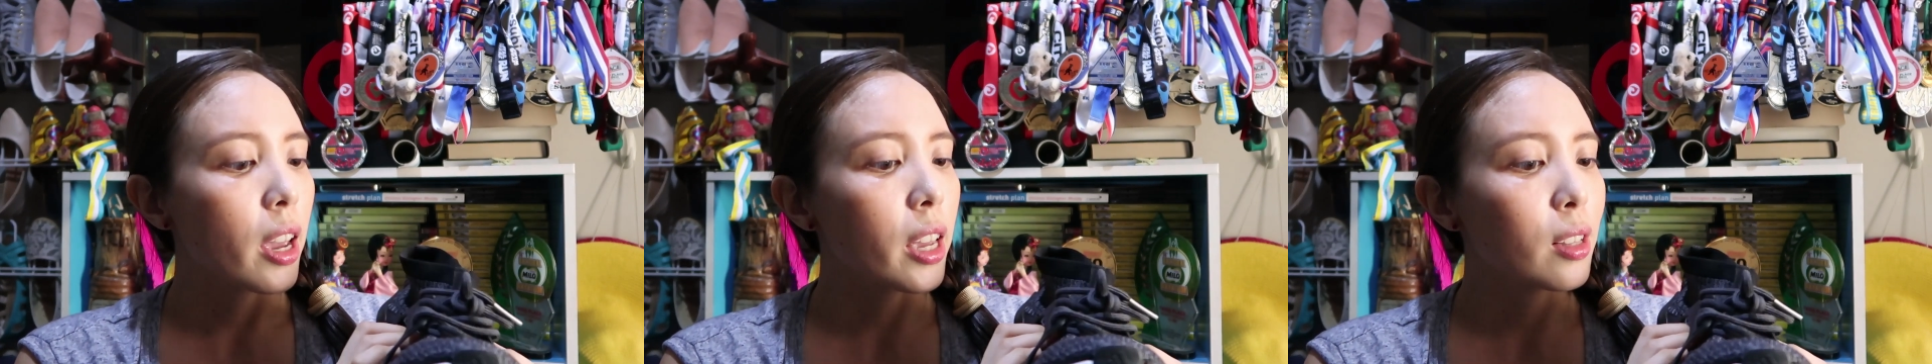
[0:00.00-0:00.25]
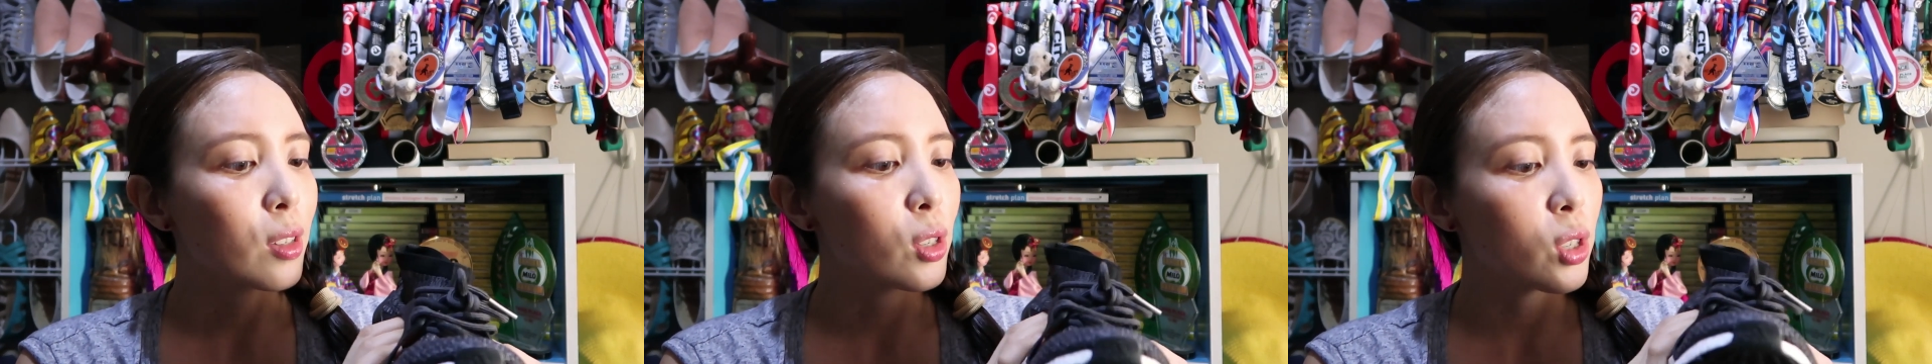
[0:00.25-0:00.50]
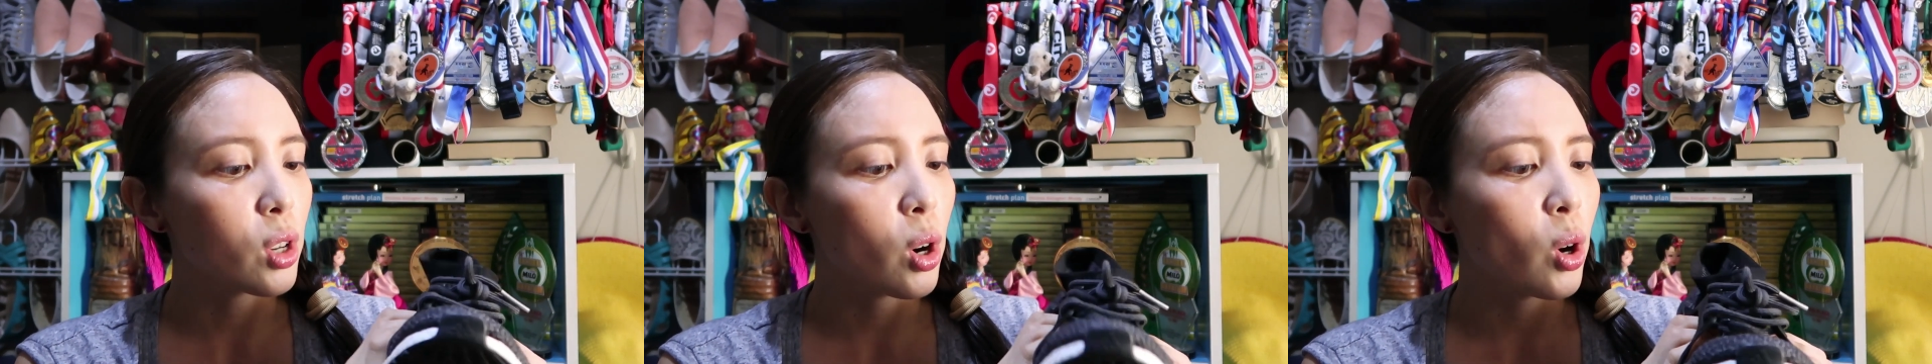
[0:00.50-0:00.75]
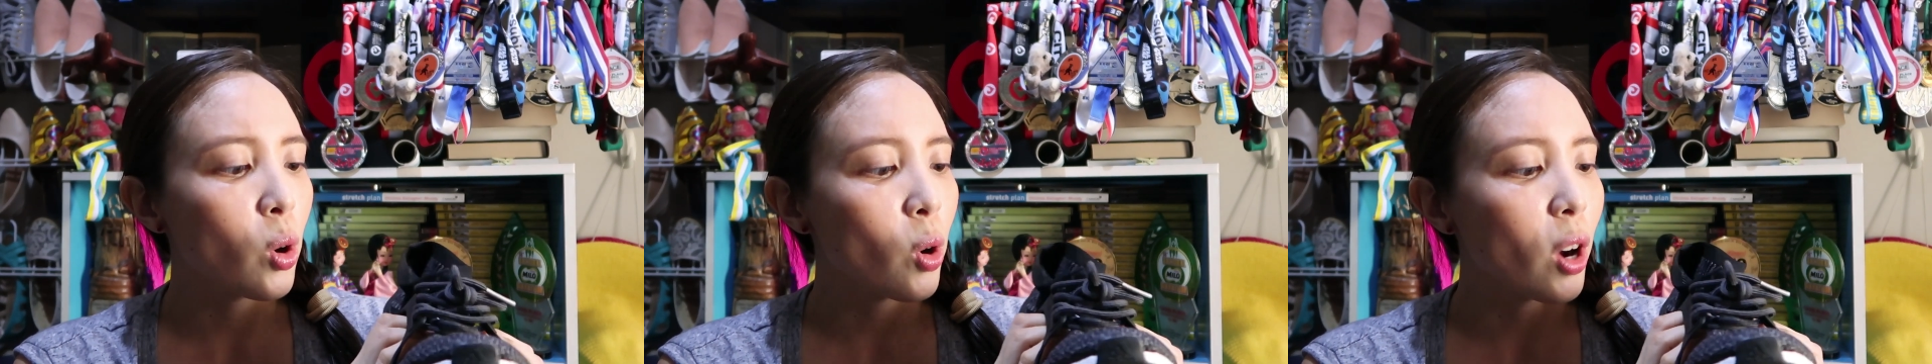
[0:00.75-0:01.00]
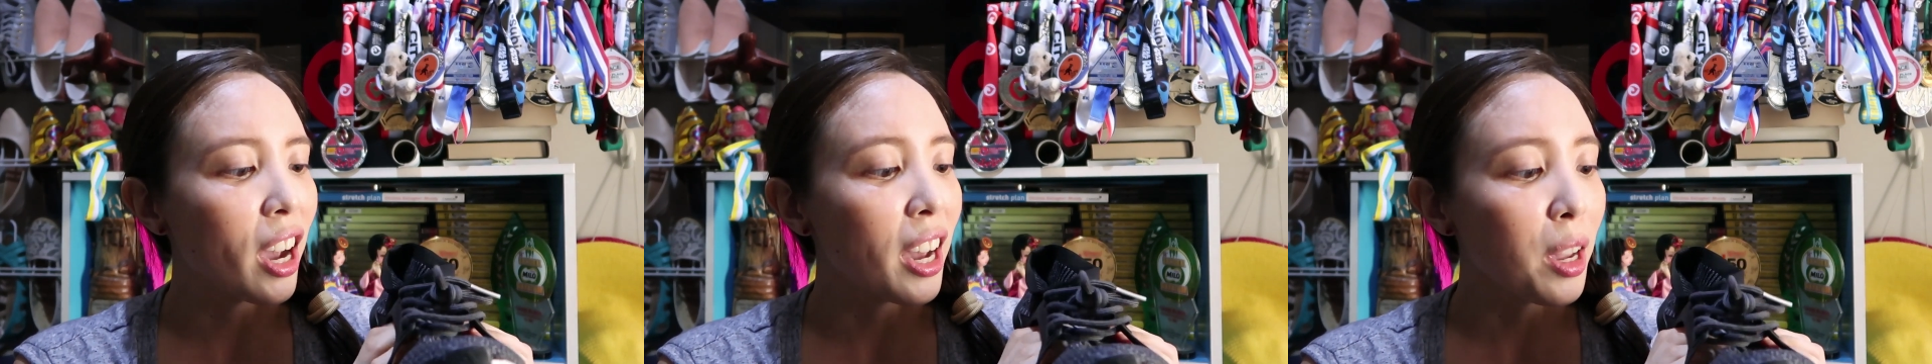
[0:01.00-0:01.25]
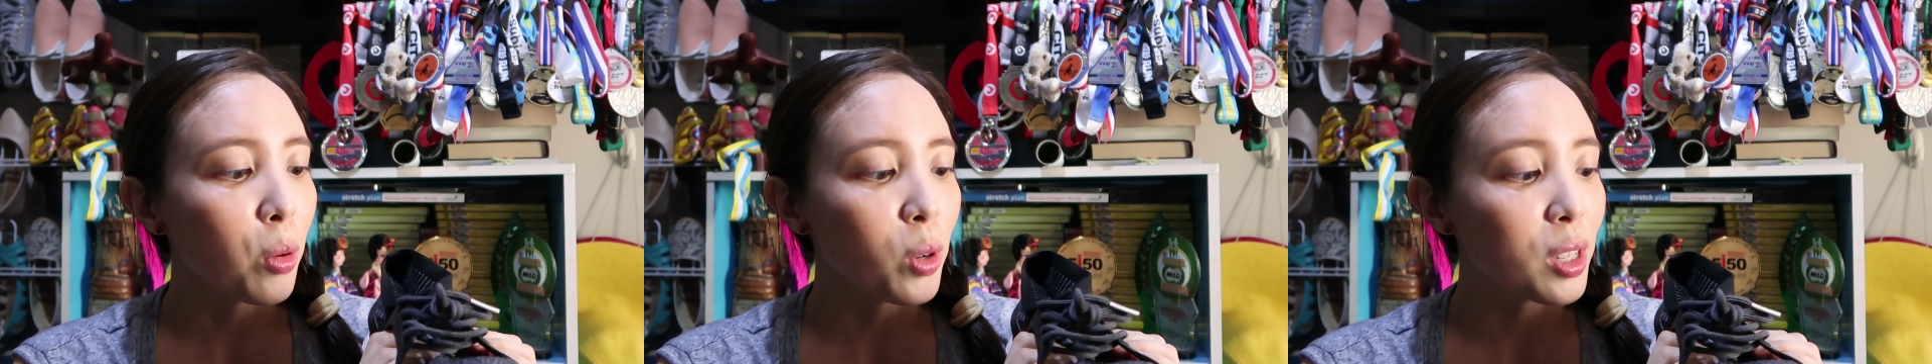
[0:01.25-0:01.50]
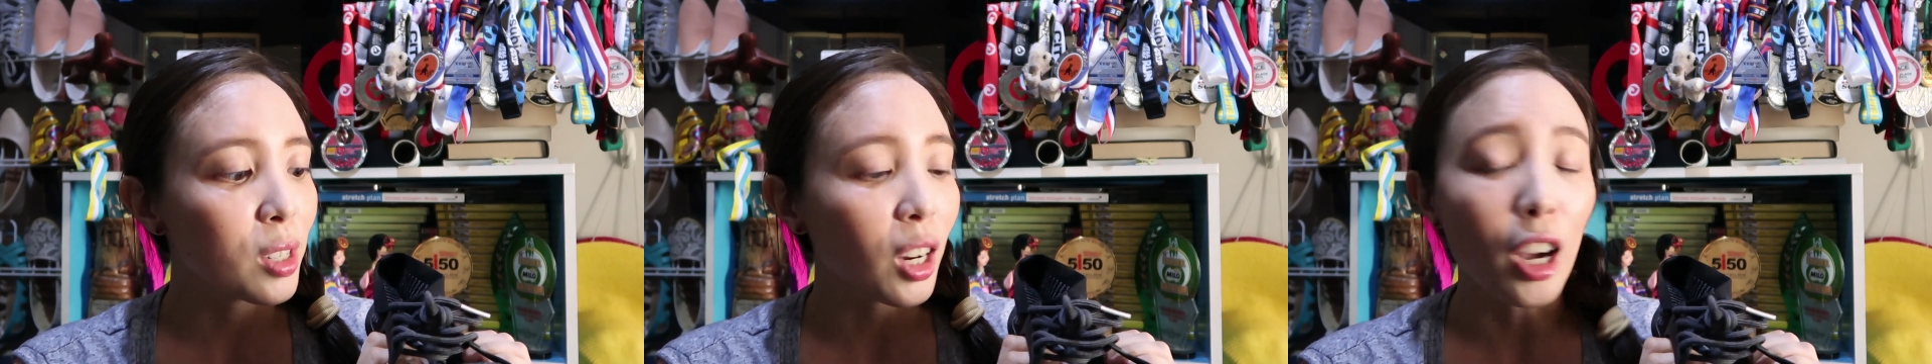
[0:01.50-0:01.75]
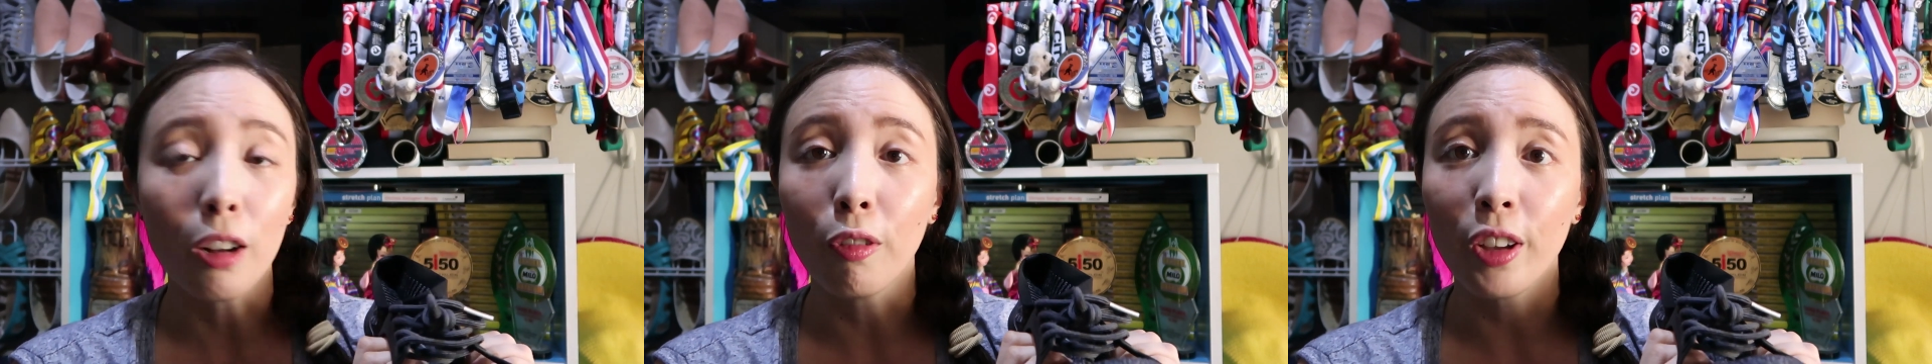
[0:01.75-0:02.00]
And so I was
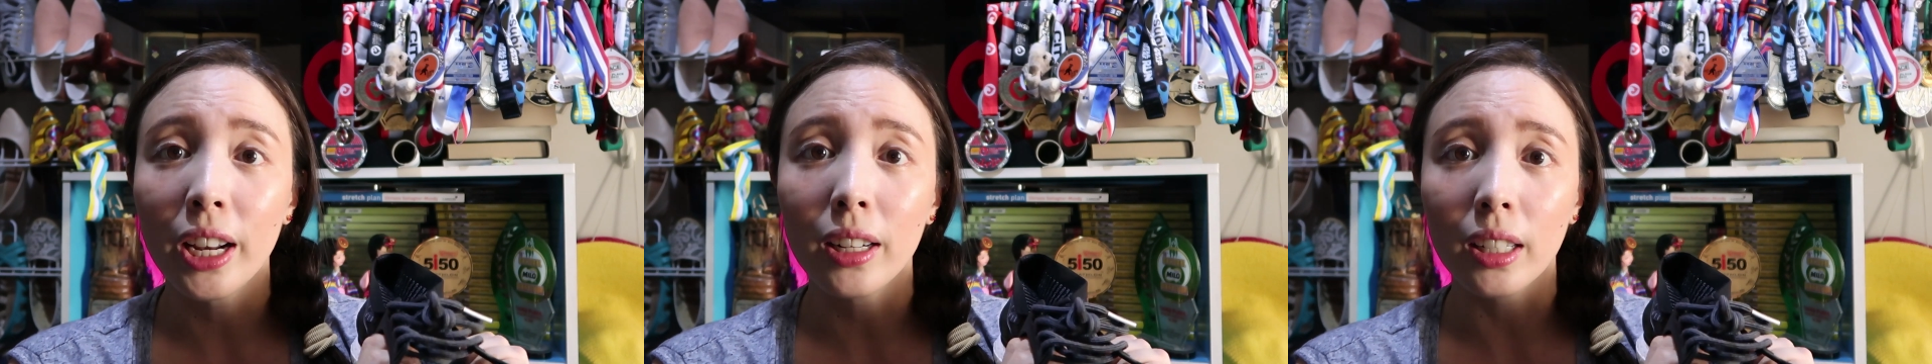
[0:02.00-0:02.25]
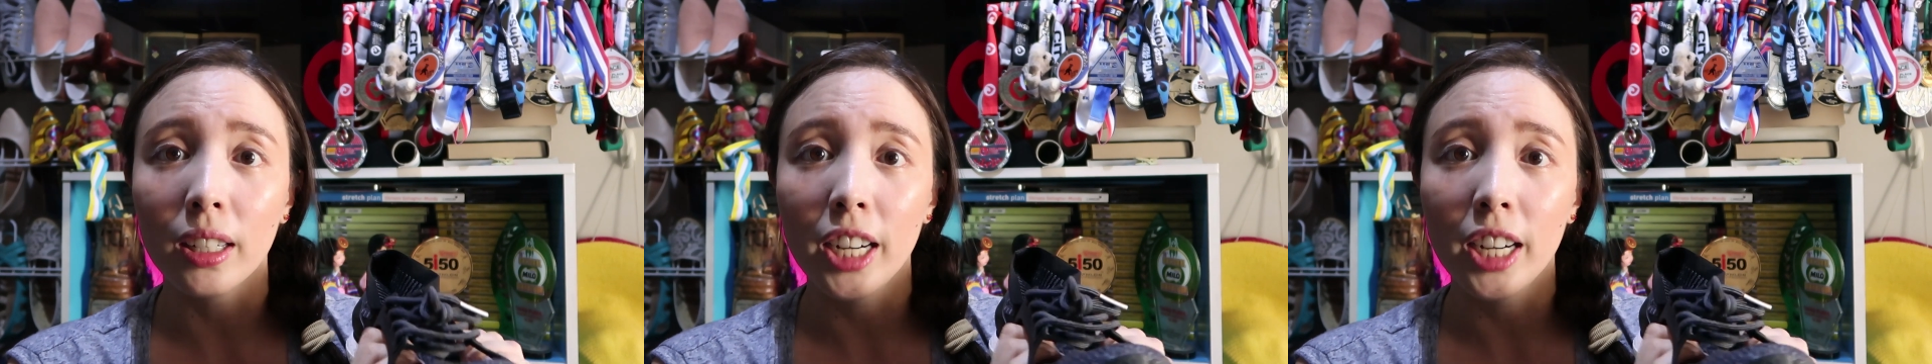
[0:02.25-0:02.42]
confident